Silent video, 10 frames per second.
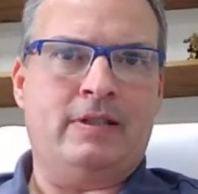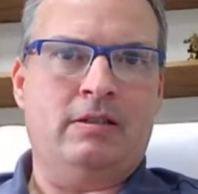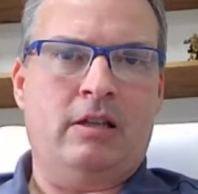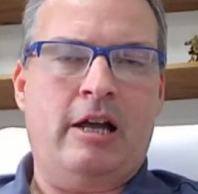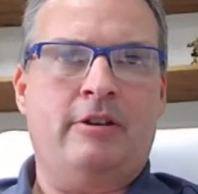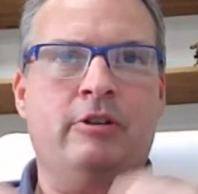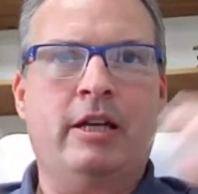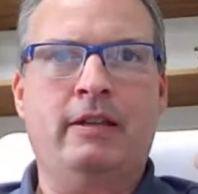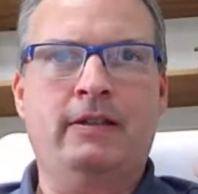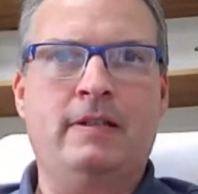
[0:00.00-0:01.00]
see a lot.
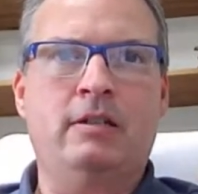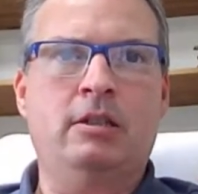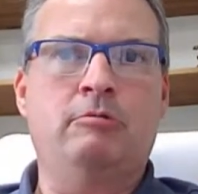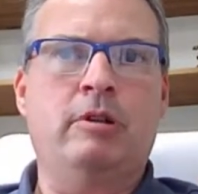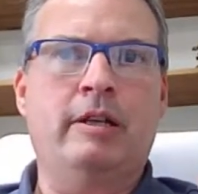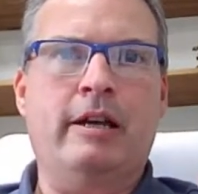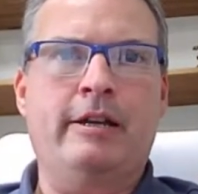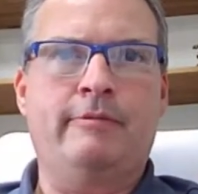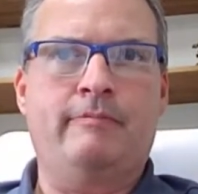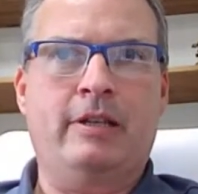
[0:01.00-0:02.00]
Okay, they sell an
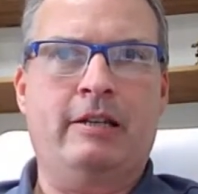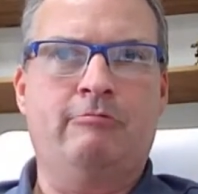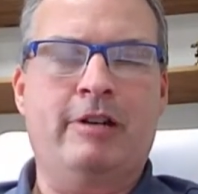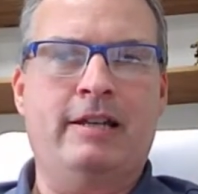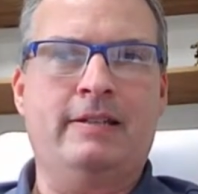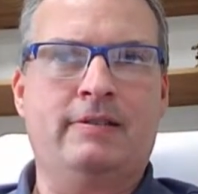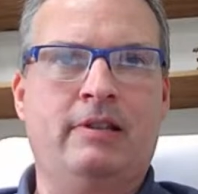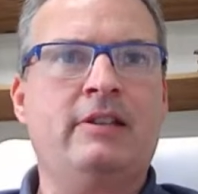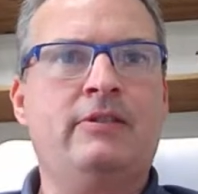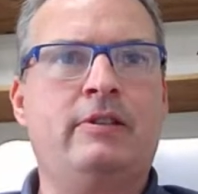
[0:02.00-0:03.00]
item that weighs
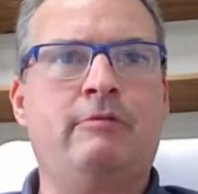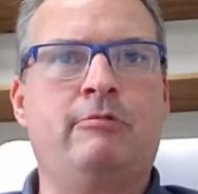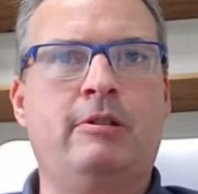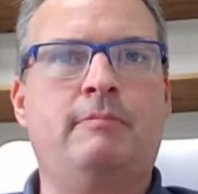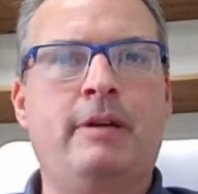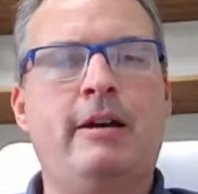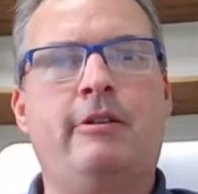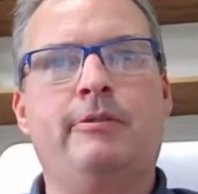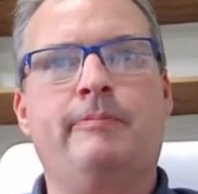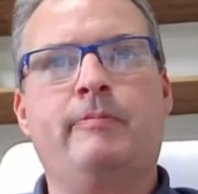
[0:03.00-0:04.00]
less than 1
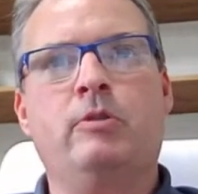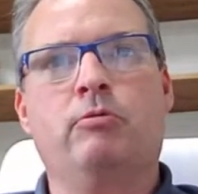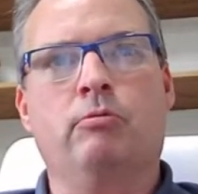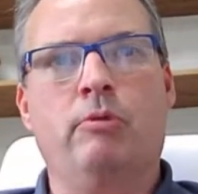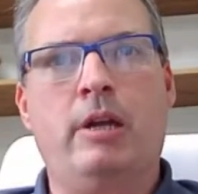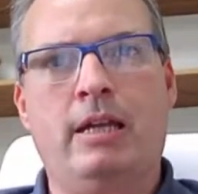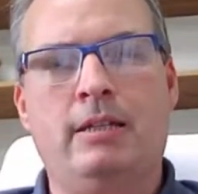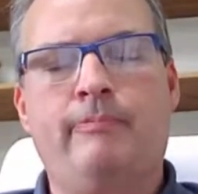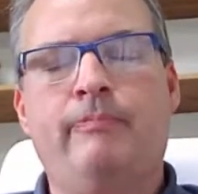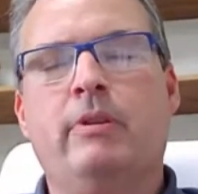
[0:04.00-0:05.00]
pound. Great,
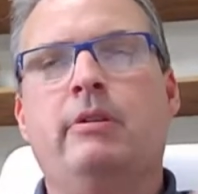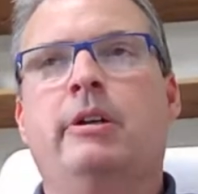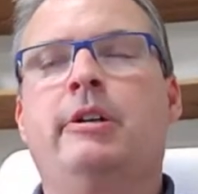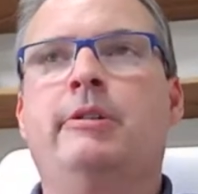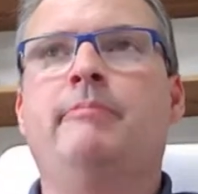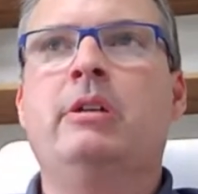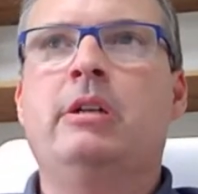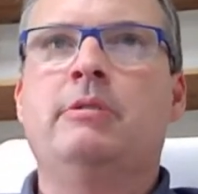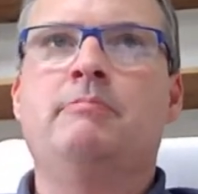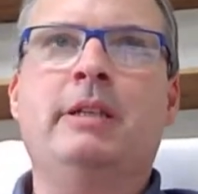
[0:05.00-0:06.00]

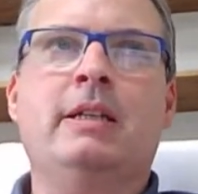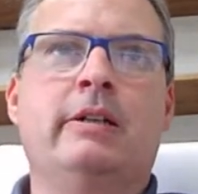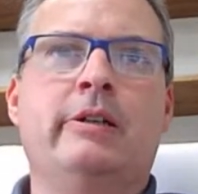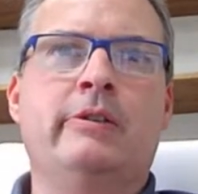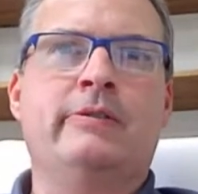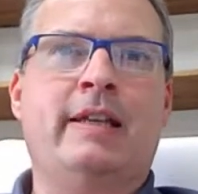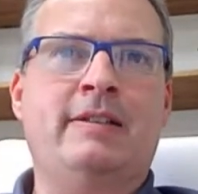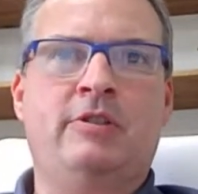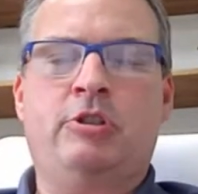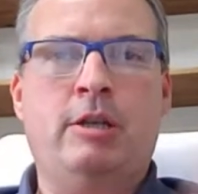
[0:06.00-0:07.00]
because
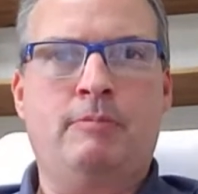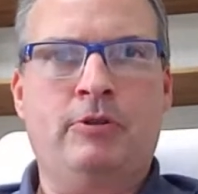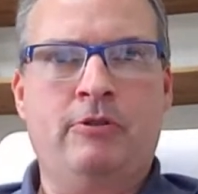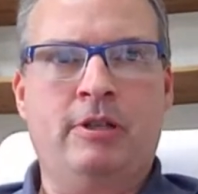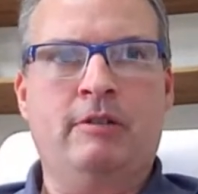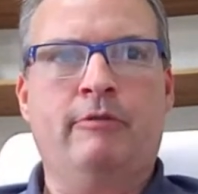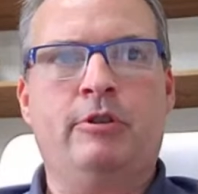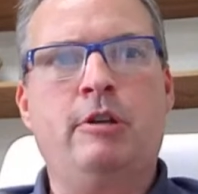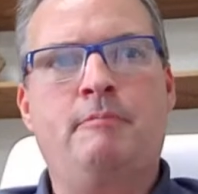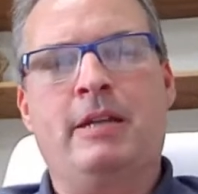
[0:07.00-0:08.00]
that's the cheapest you can get for
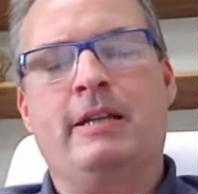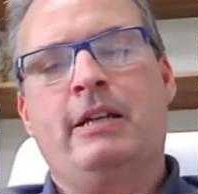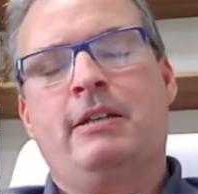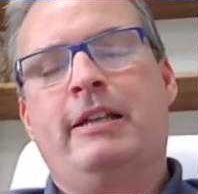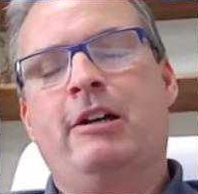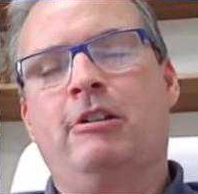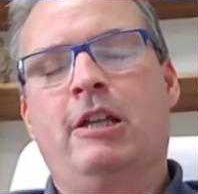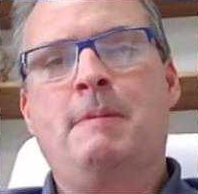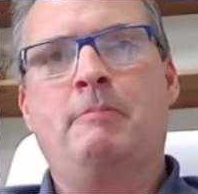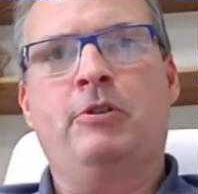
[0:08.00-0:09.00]
shipping. Now, a
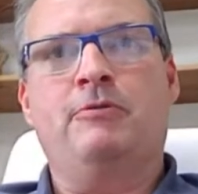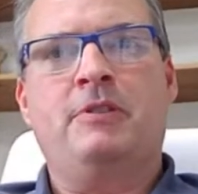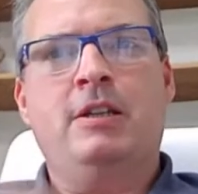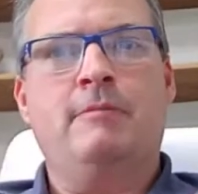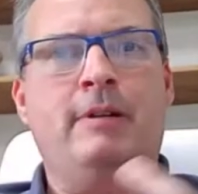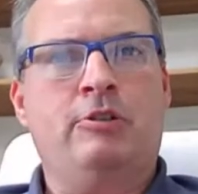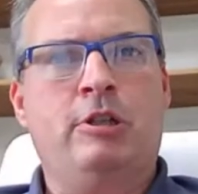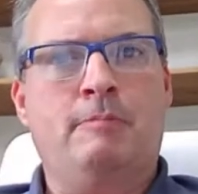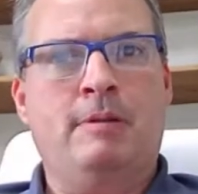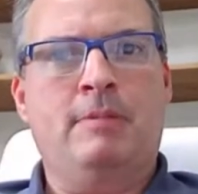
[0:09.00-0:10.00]
lot of people don't think about
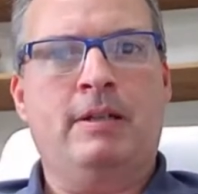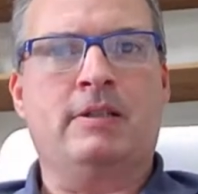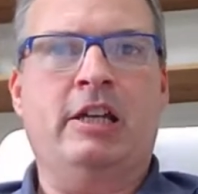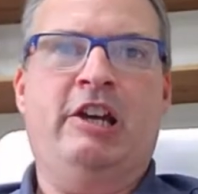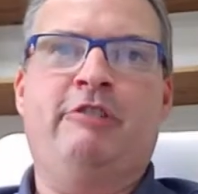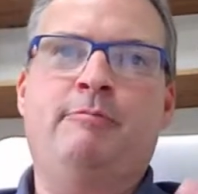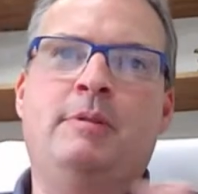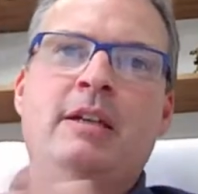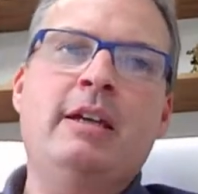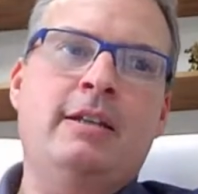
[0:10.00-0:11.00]
shipping because
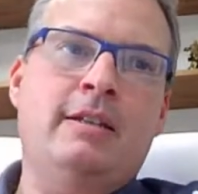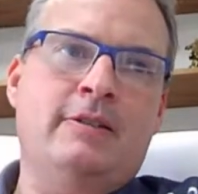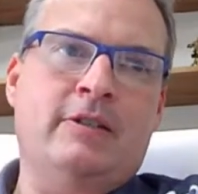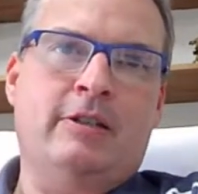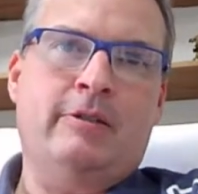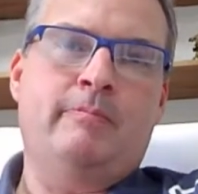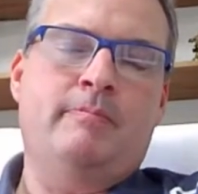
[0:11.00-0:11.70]
FBA does it,